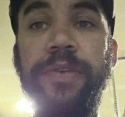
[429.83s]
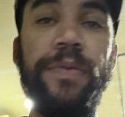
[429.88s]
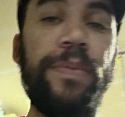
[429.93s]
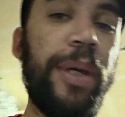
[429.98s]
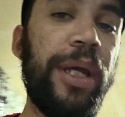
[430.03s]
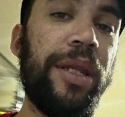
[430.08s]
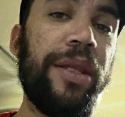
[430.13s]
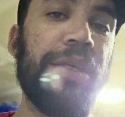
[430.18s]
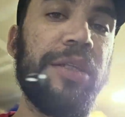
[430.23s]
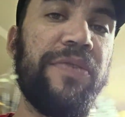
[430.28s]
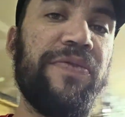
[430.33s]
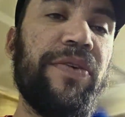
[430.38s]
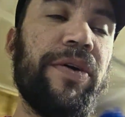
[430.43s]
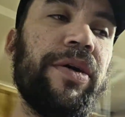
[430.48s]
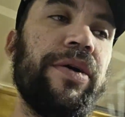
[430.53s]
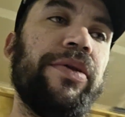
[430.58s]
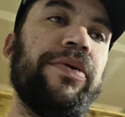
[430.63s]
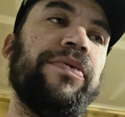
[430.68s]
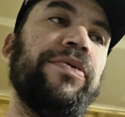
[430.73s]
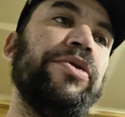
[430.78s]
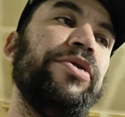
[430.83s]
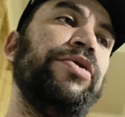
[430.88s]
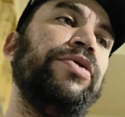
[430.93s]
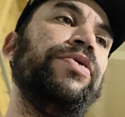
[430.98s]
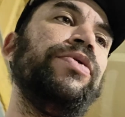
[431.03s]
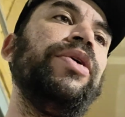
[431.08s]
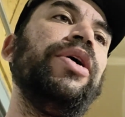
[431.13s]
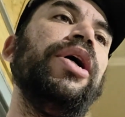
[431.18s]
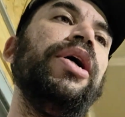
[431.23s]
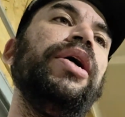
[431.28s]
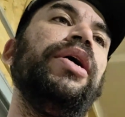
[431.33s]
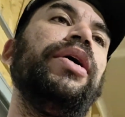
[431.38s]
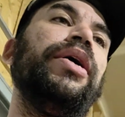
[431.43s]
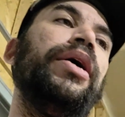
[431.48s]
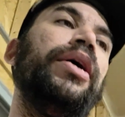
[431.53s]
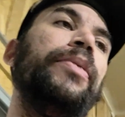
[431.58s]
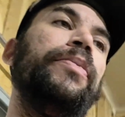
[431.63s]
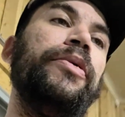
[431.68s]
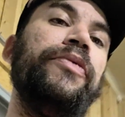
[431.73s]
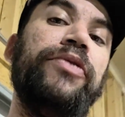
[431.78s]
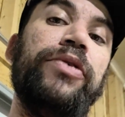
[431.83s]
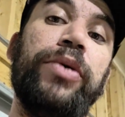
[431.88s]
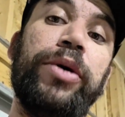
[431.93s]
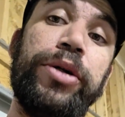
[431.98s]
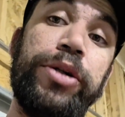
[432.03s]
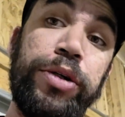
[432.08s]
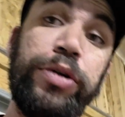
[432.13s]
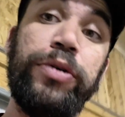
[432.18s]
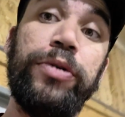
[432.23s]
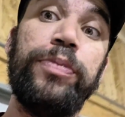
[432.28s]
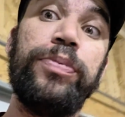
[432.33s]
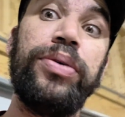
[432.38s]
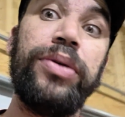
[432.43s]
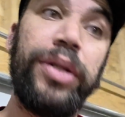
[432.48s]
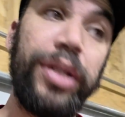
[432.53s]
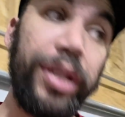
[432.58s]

If you made it this far through, if you are new,